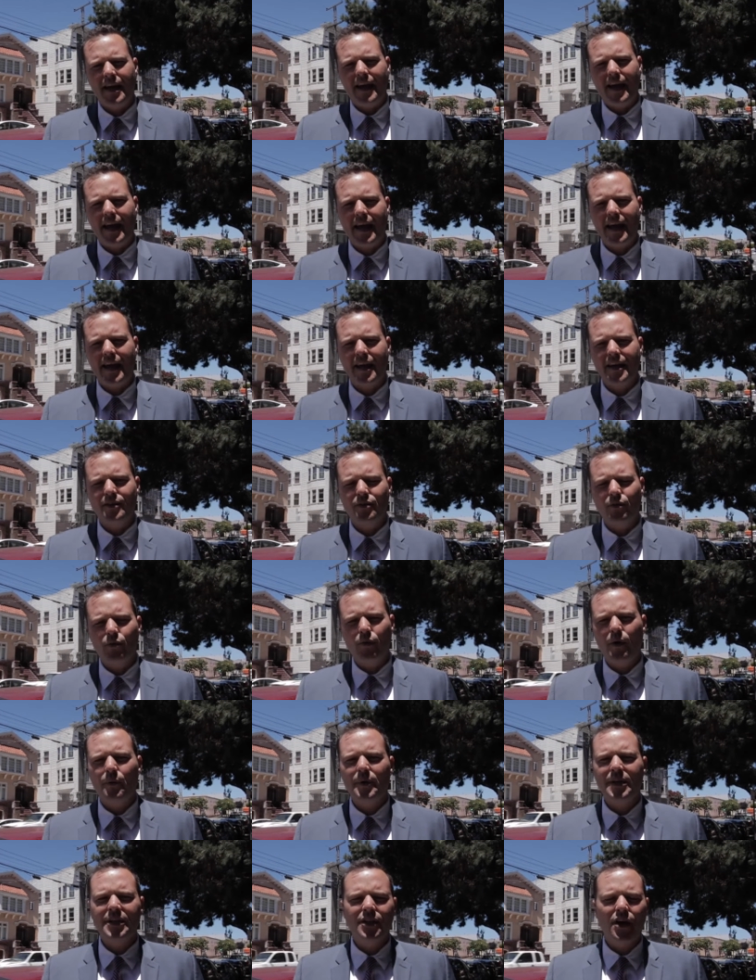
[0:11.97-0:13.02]
And
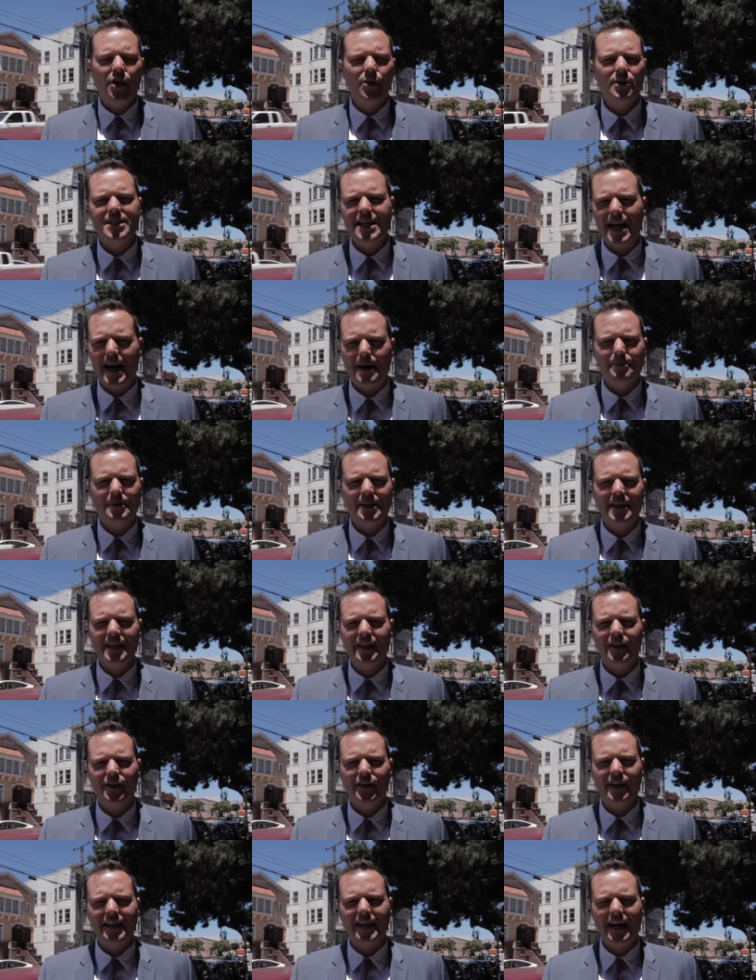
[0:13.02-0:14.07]
what we know is happening
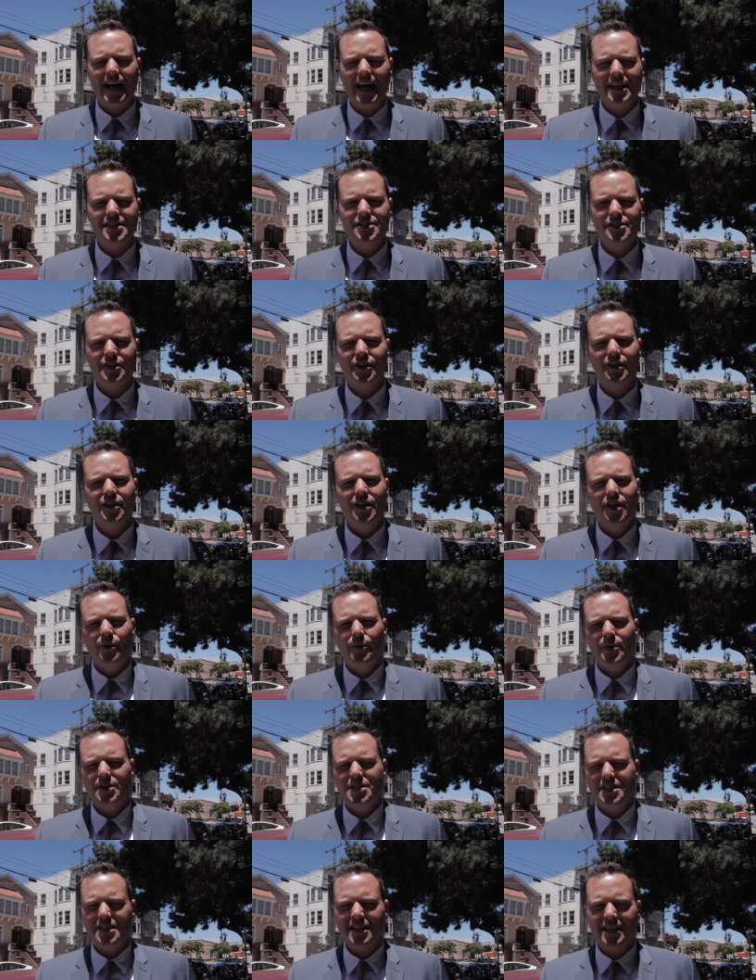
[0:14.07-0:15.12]
here at Kaiser,
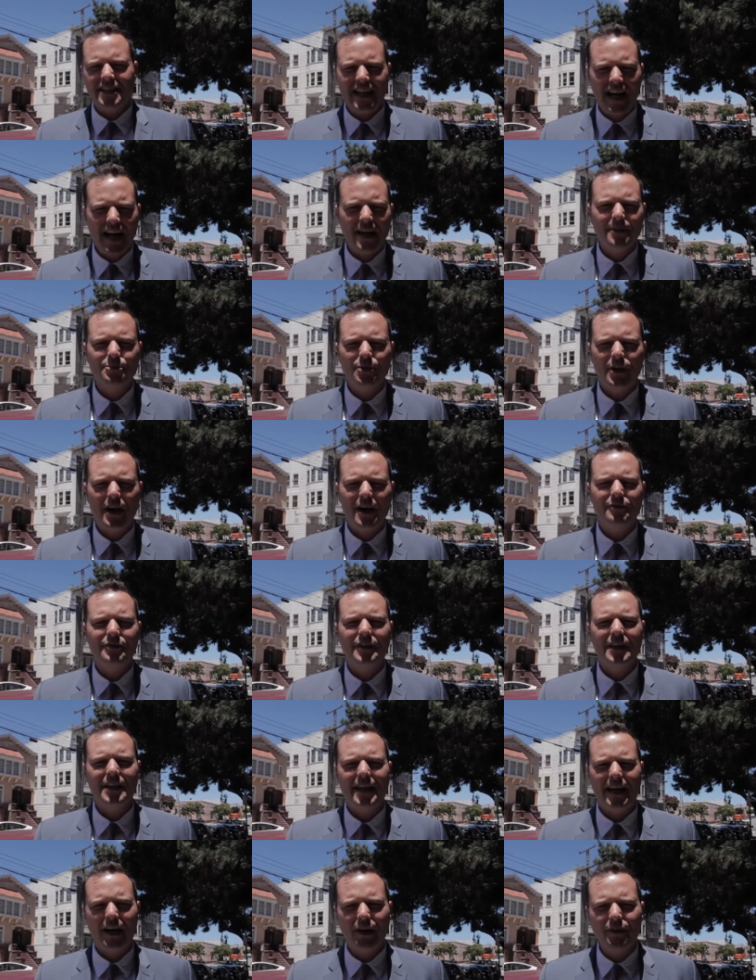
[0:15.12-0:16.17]
which is a
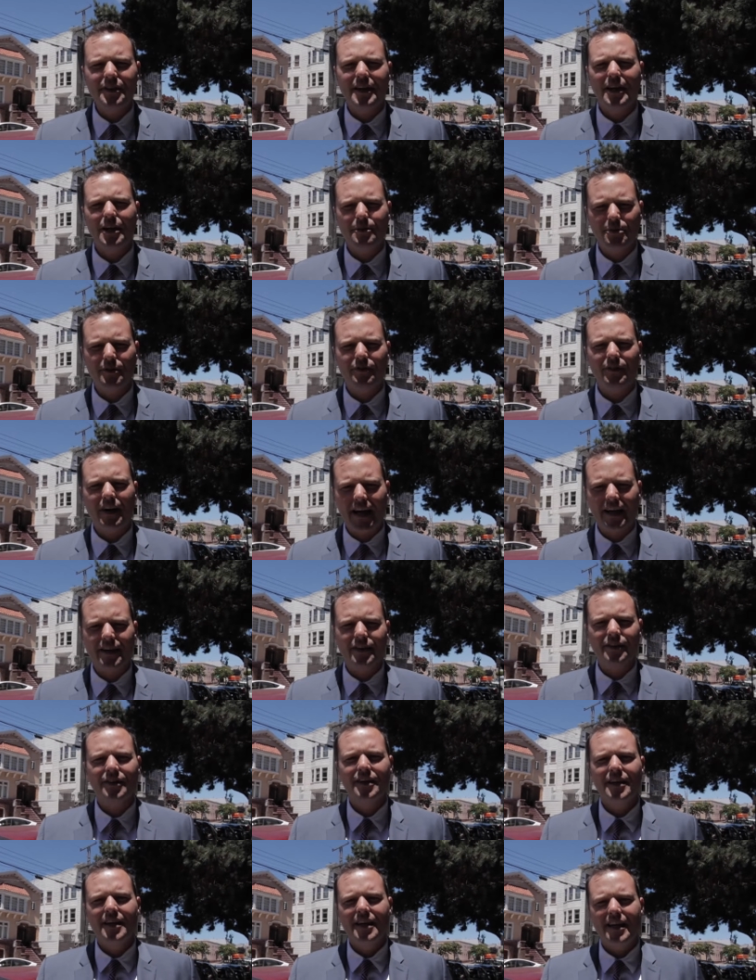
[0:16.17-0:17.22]
nonprofit healthcare provider,